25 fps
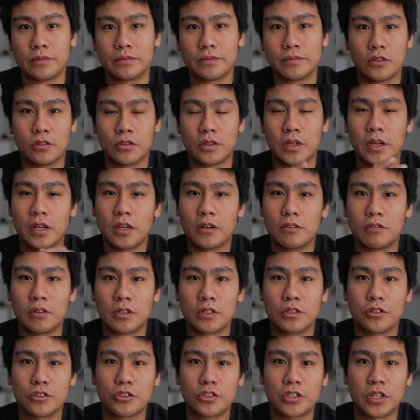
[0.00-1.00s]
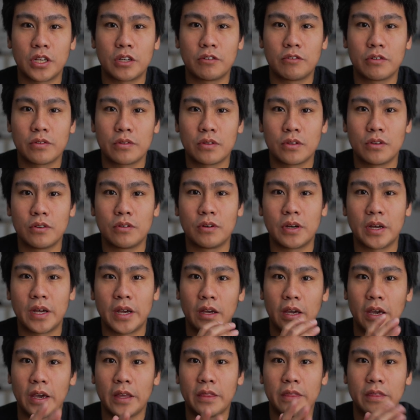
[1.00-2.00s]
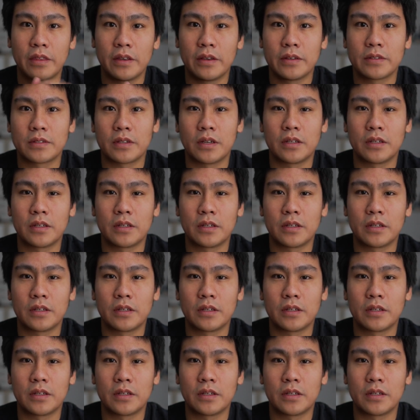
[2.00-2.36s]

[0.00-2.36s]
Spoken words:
Today I want to share with you 8 things